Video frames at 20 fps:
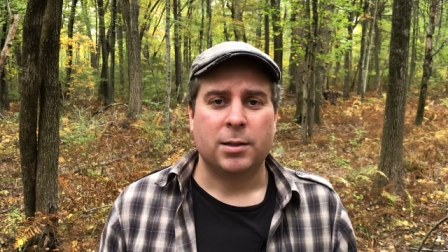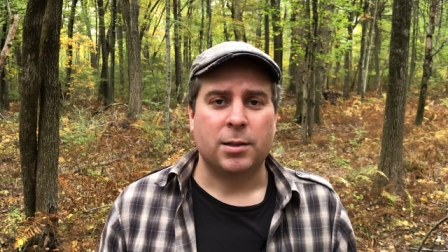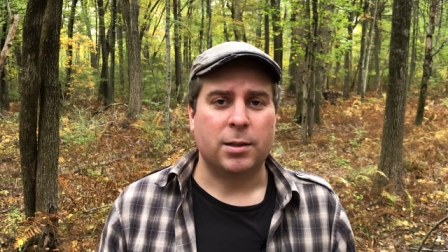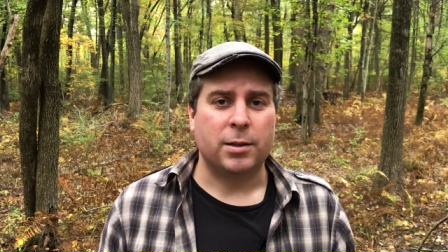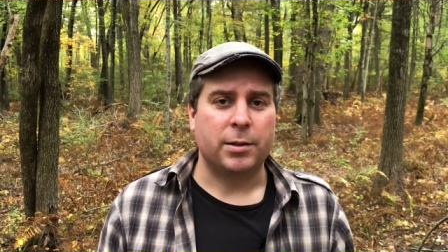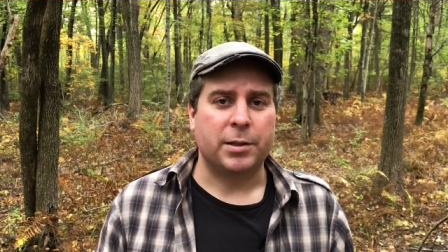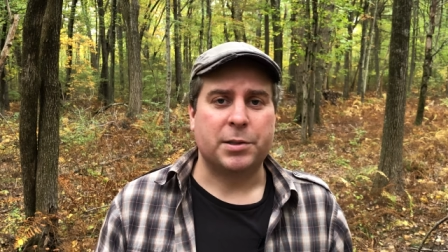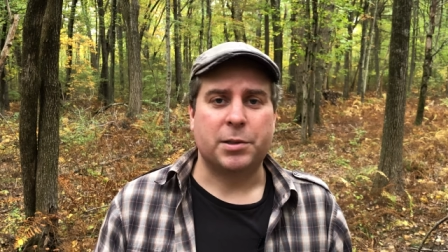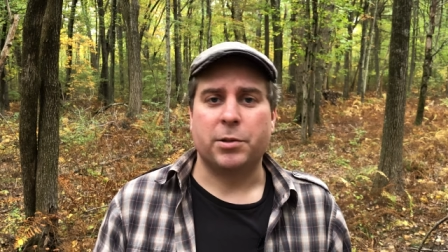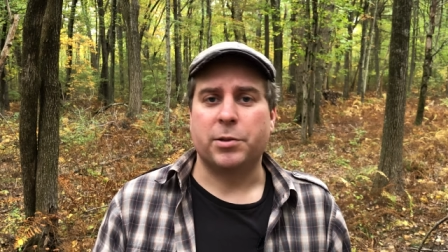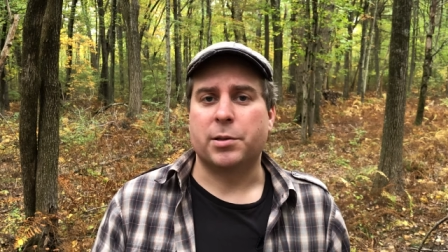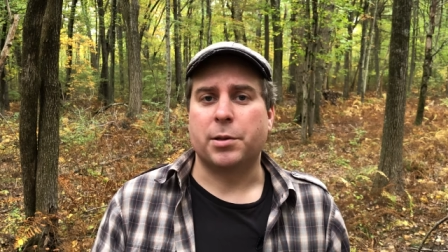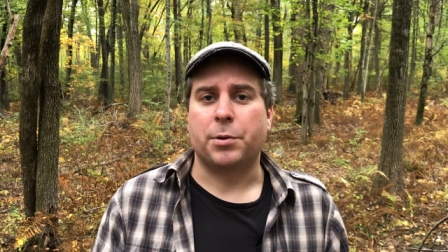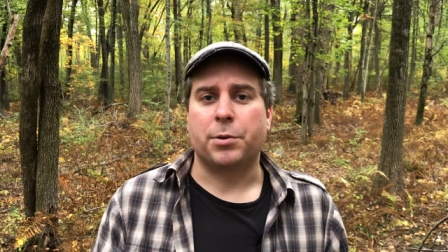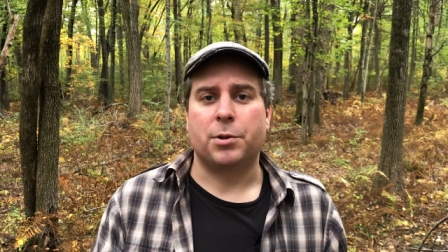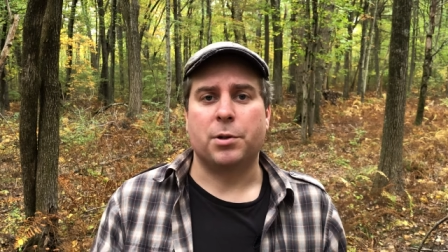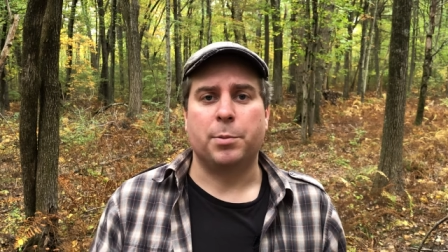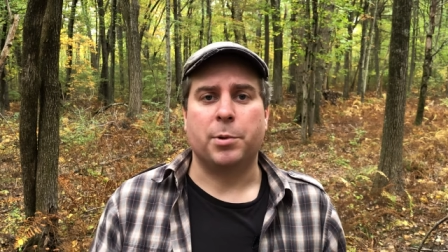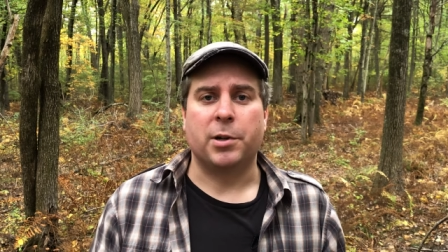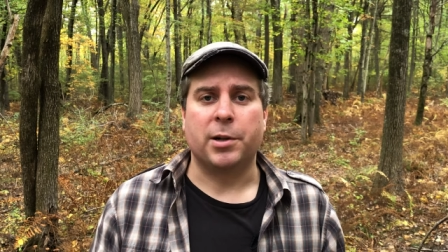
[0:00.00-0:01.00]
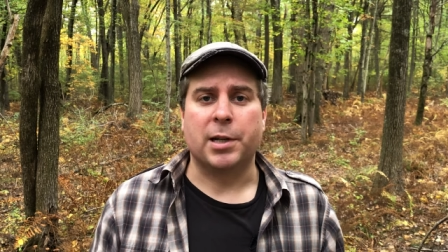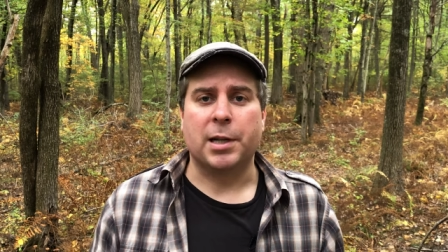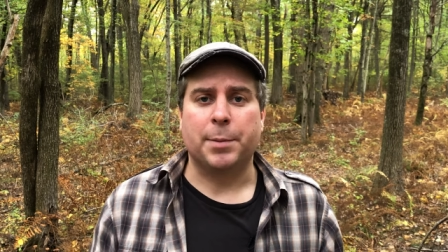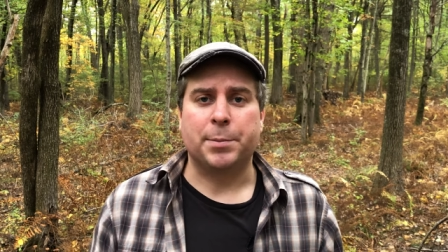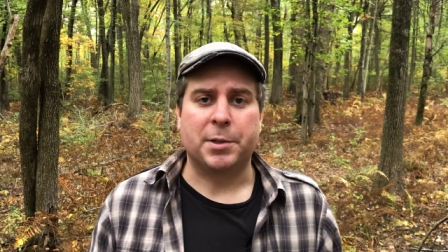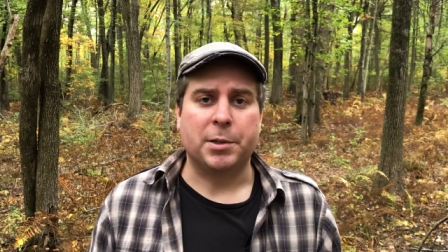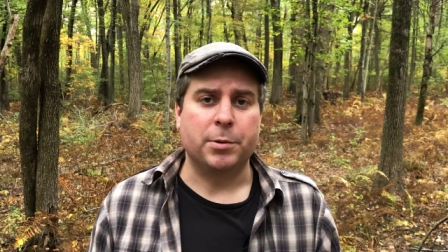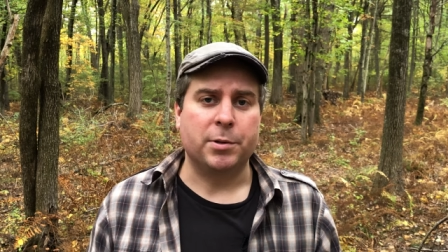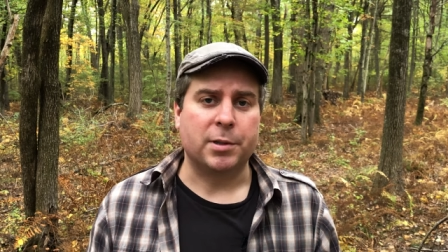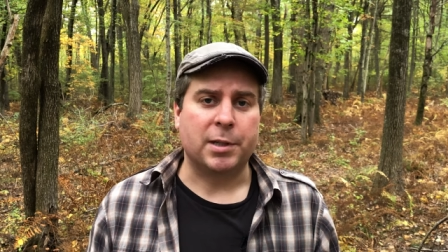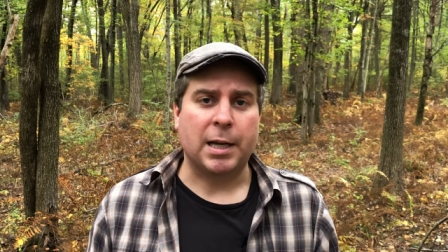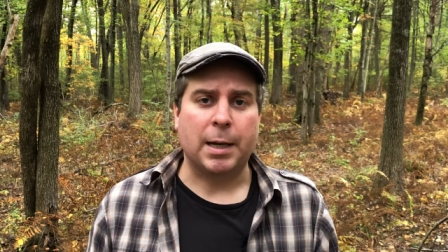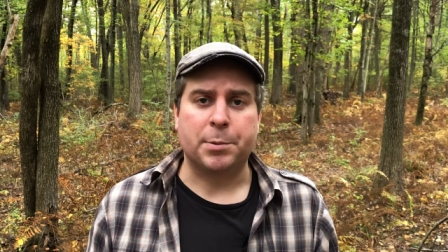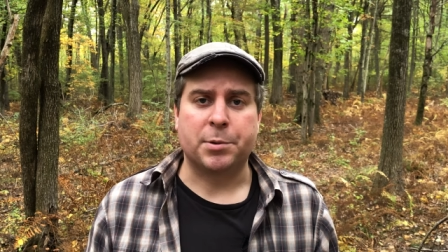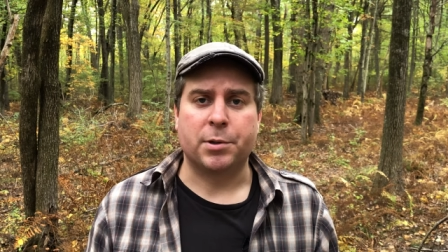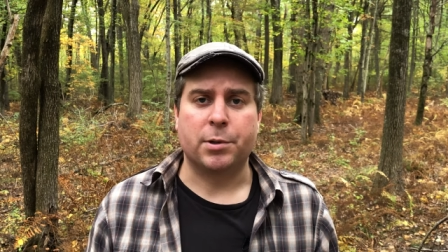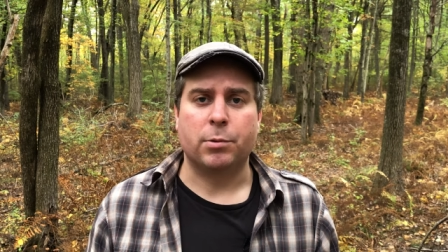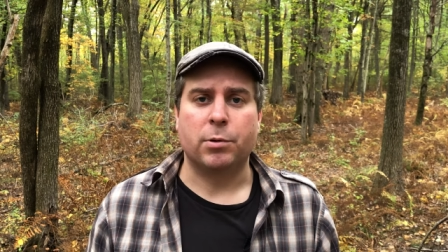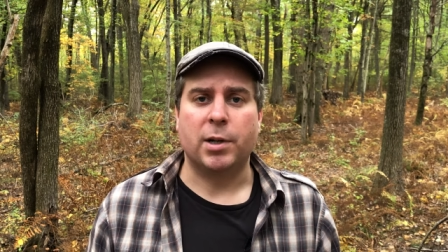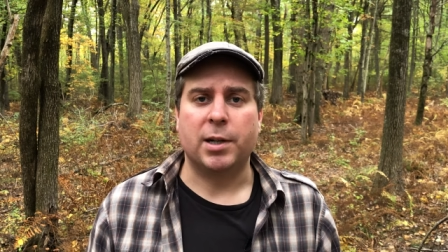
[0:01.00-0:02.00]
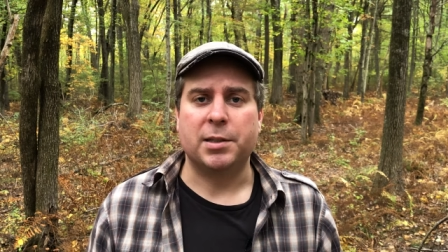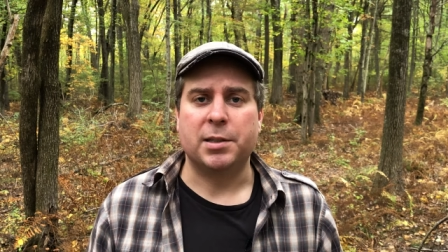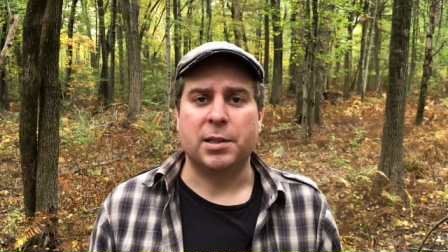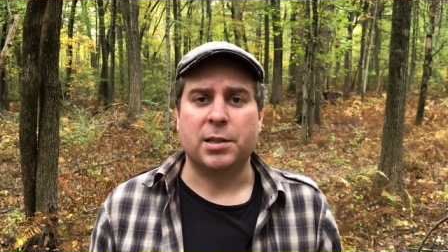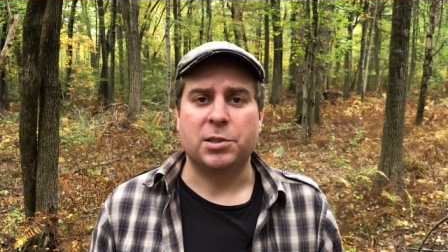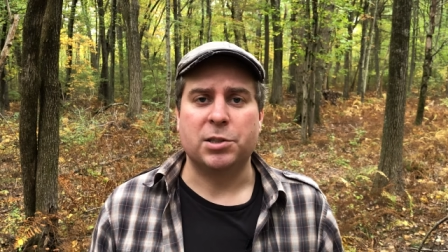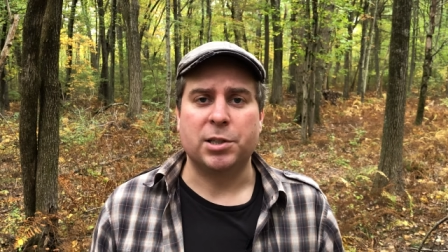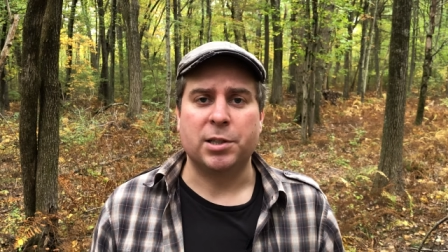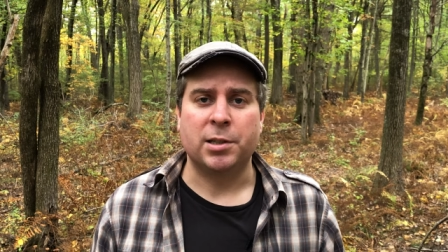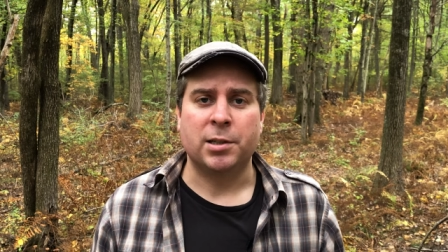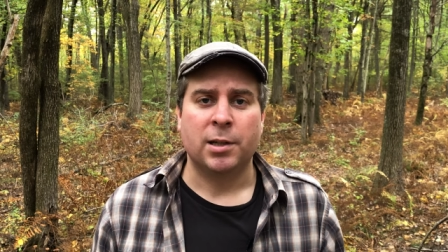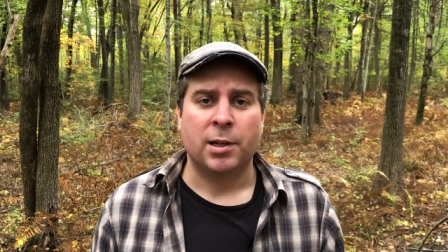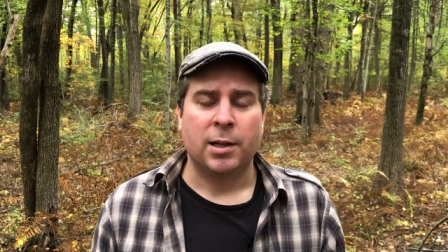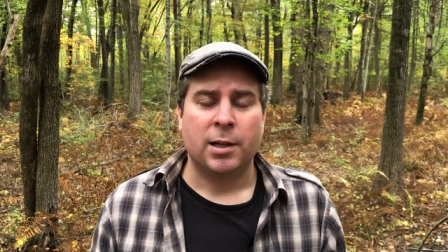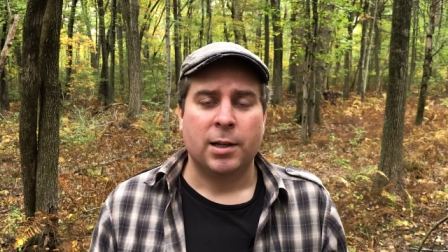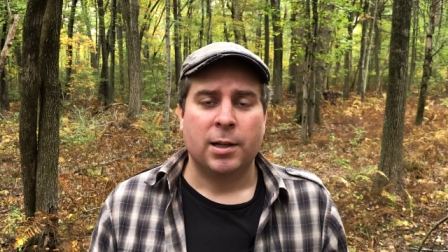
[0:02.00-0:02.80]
unless you use a third-party app that would capture the raw DNG.